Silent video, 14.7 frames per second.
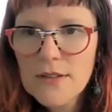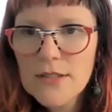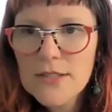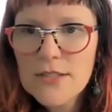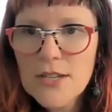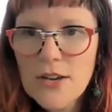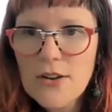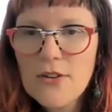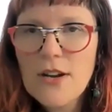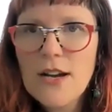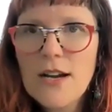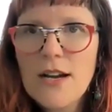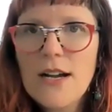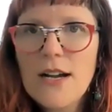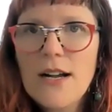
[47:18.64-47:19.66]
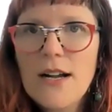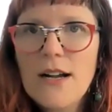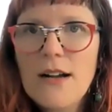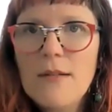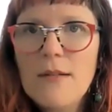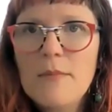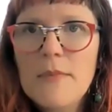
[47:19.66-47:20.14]
So
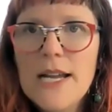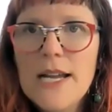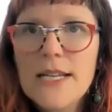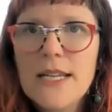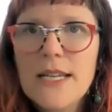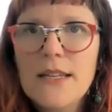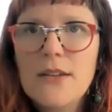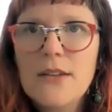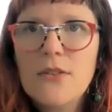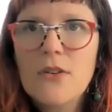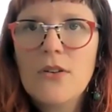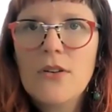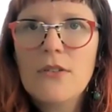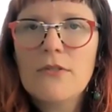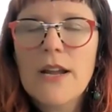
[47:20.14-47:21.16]
my daily goal